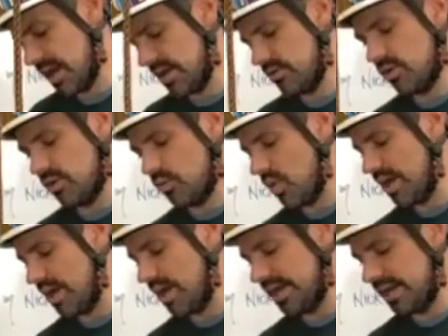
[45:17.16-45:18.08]
I don't know what
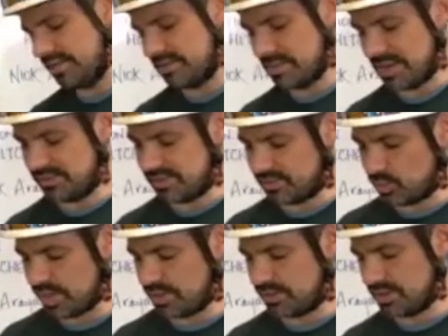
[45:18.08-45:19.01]
it is about this
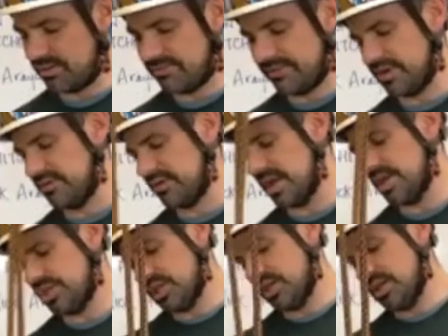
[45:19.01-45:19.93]
weird
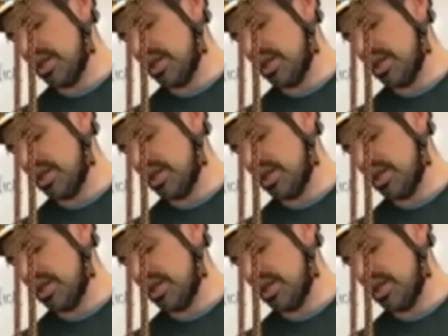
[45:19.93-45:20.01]
configuration.